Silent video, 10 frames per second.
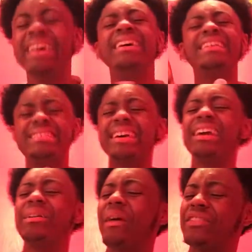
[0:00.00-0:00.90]
he said,
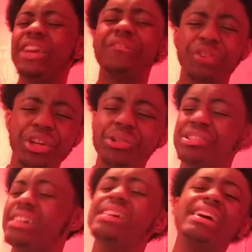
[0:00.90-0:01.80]
I don't know, I think Free
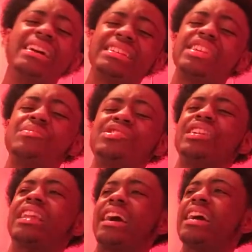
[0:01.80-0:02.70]
Gucci. He said some
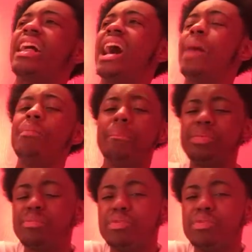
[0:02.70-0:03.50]
shit like, I'm a